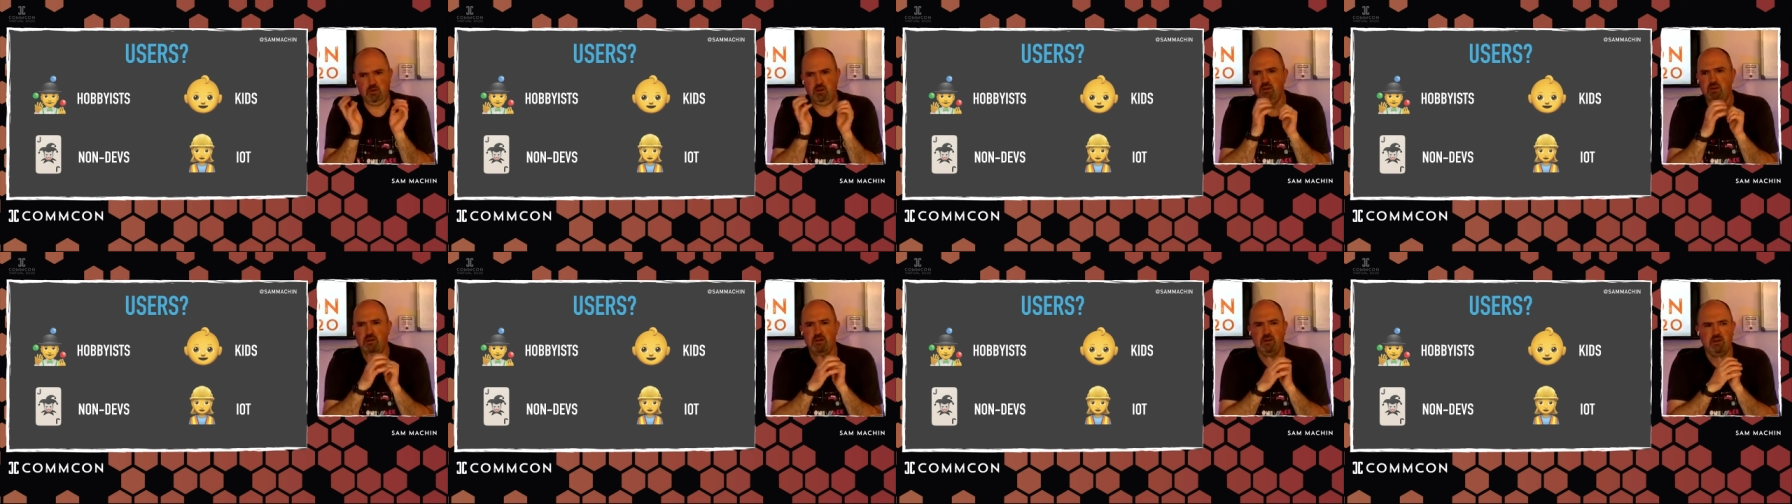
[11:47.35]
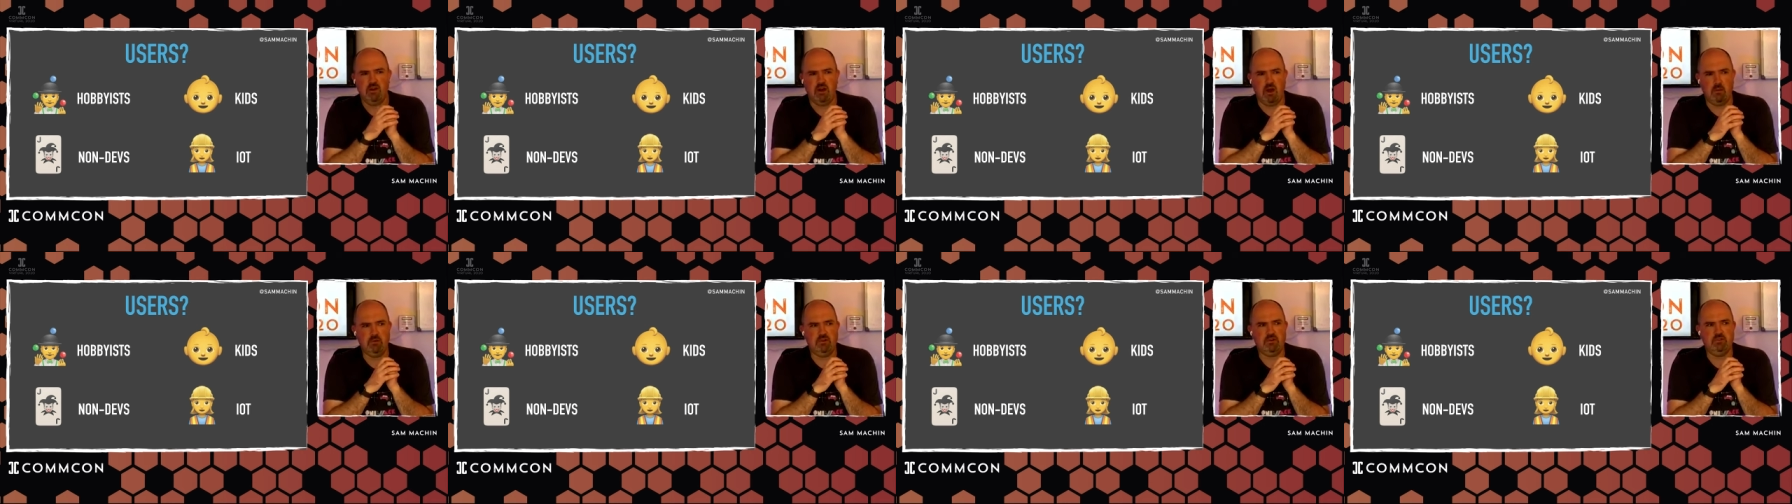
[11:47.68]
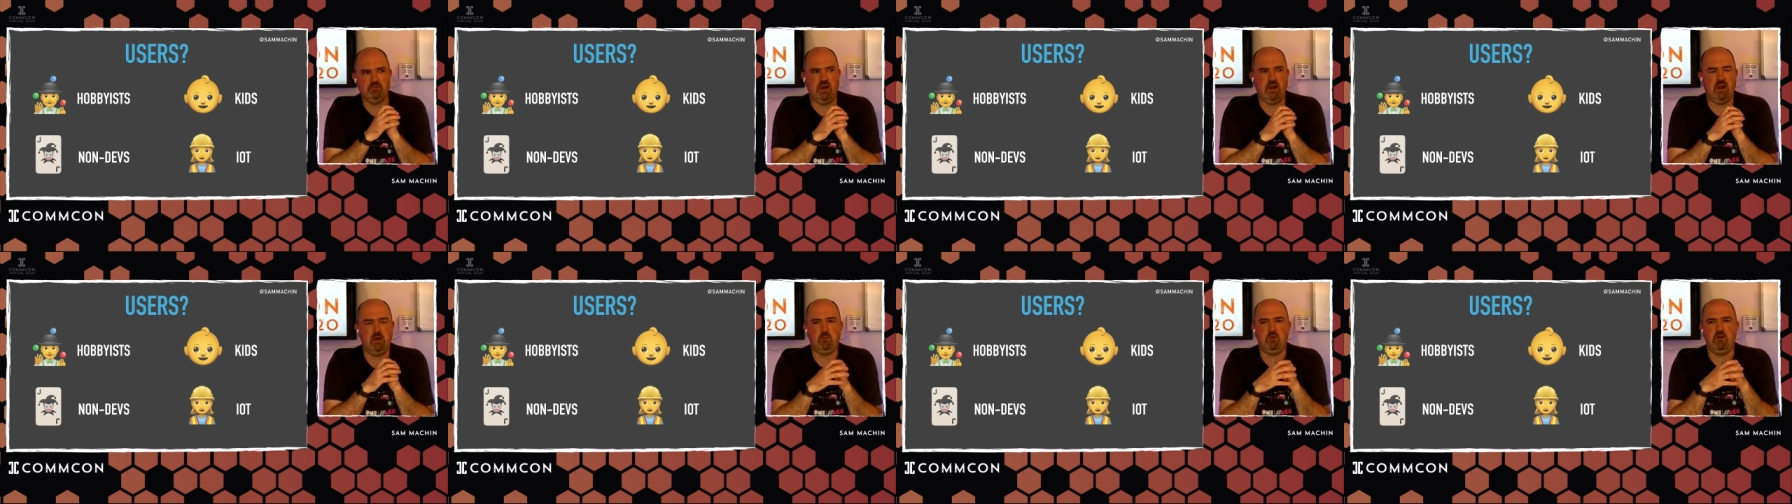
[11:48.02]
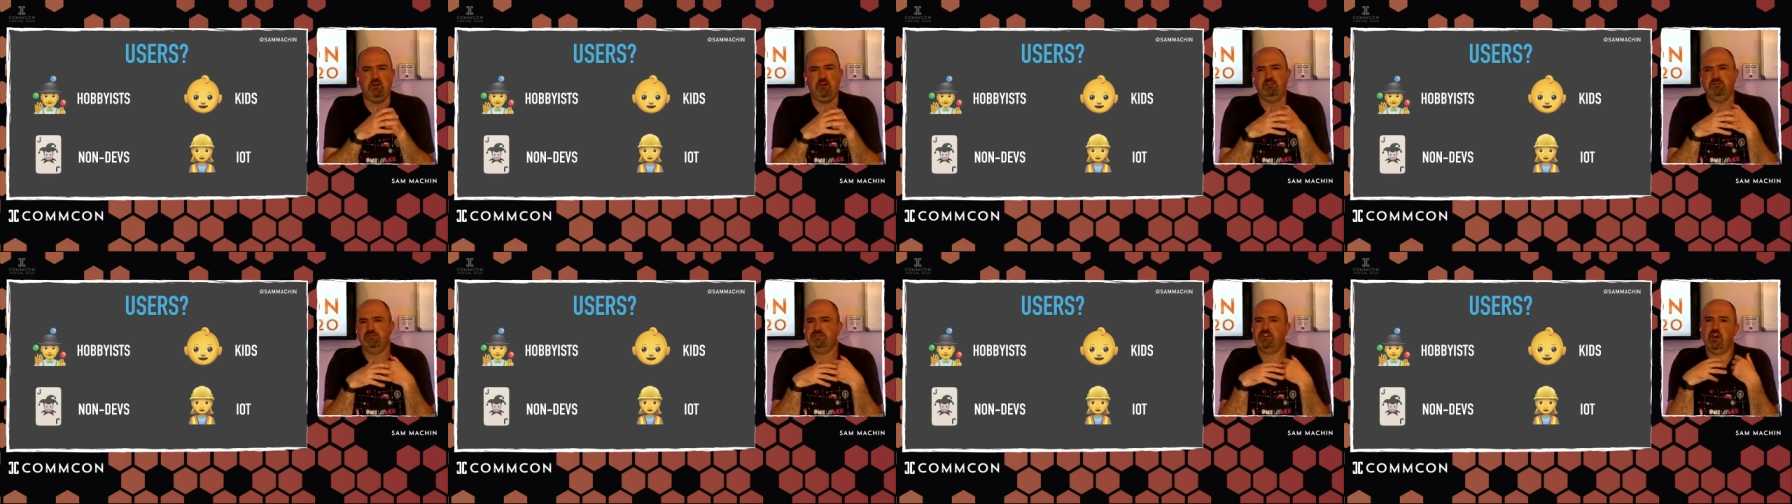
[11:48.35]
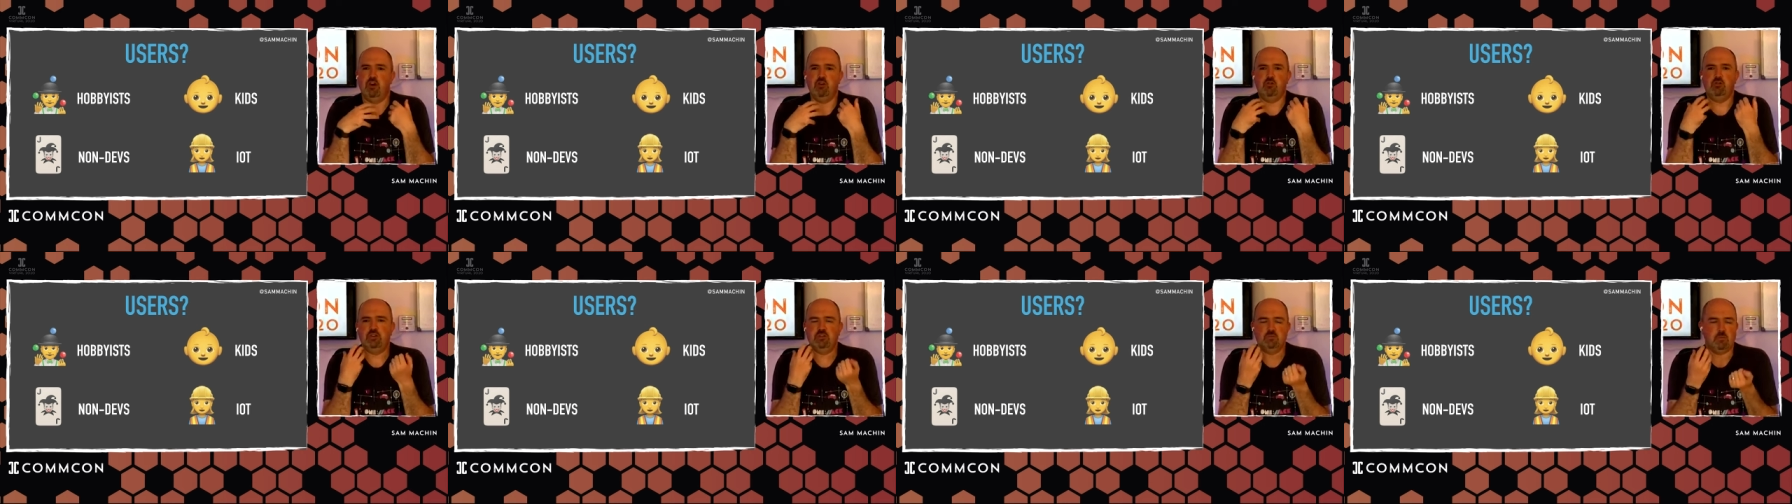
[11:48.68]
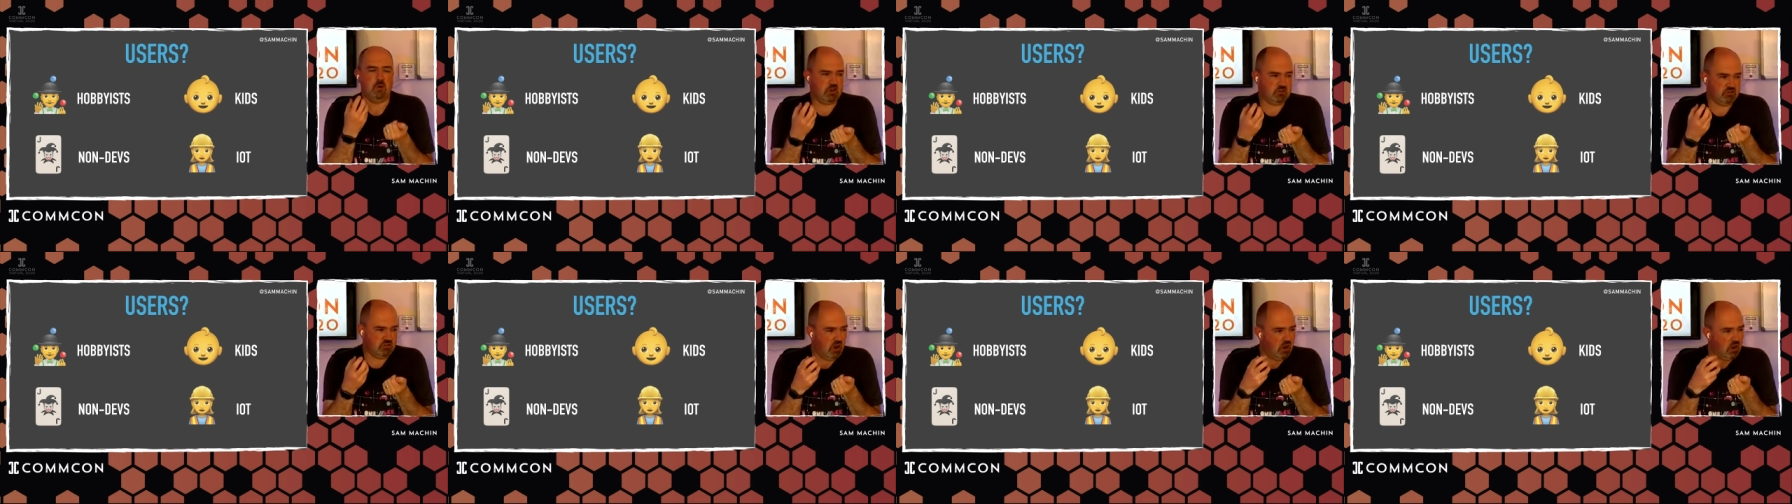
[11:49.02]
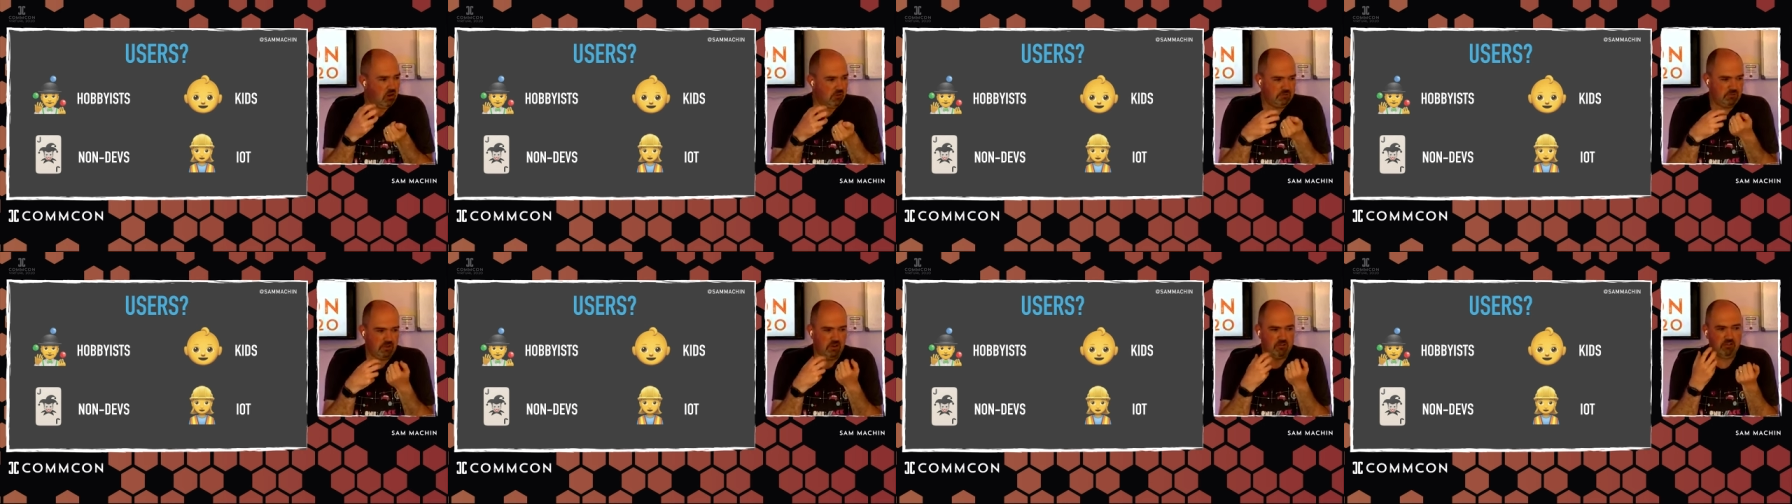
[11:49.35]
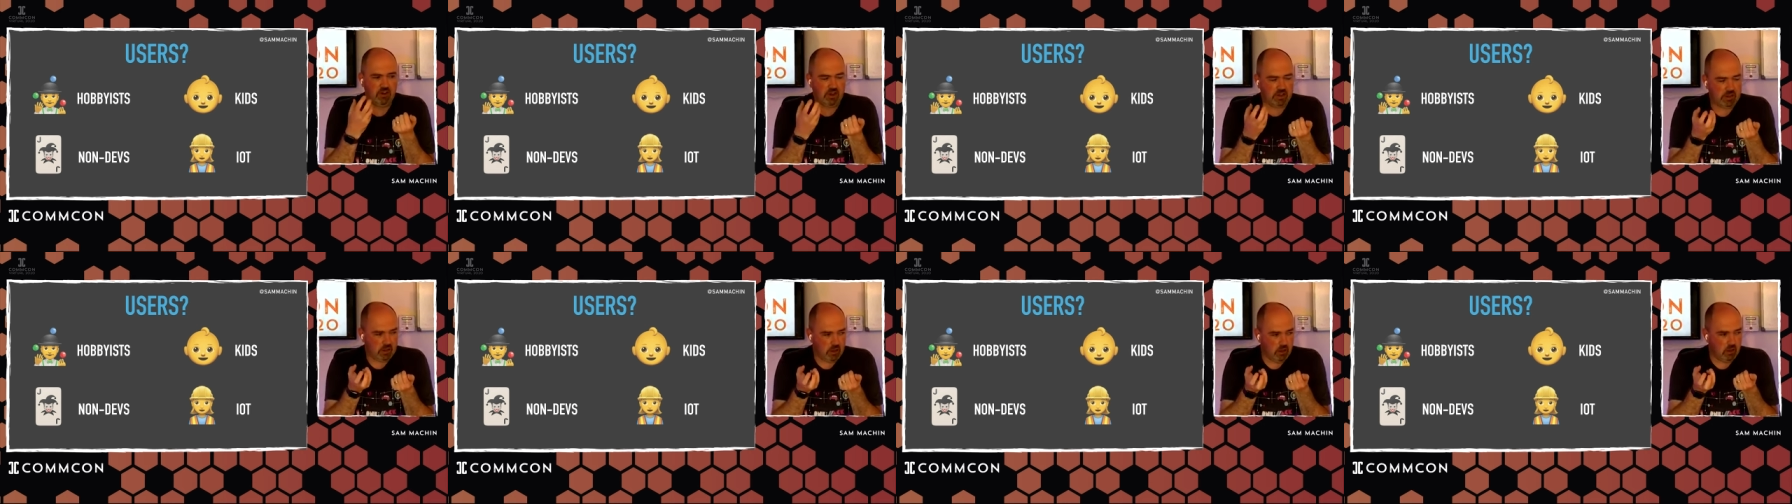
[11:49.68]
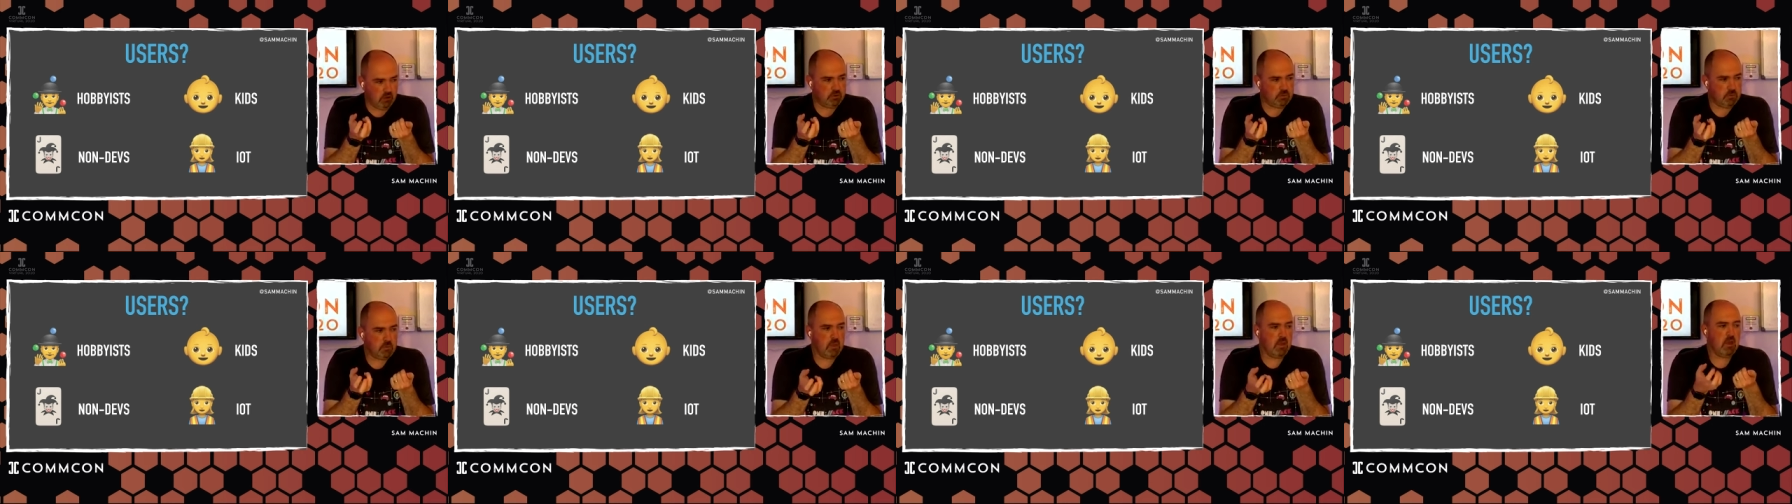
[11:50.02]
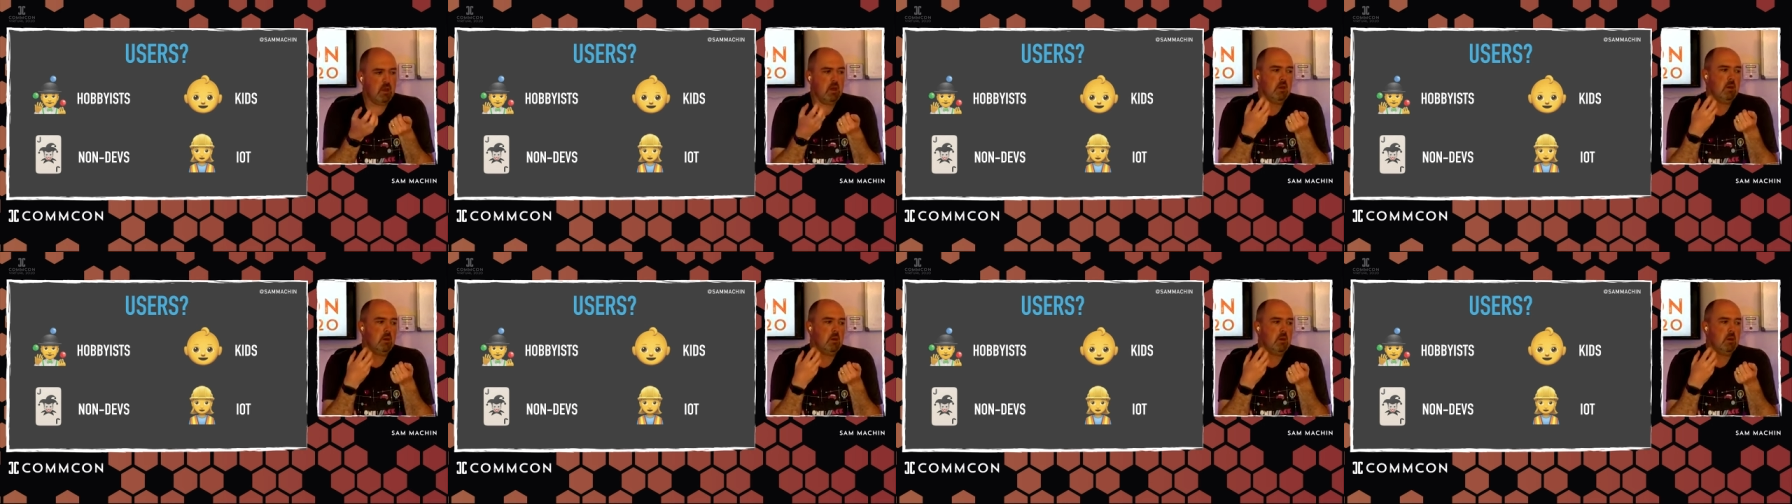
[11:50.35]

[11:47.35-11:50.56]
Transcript: I'm a developer, code is my craft, I write code.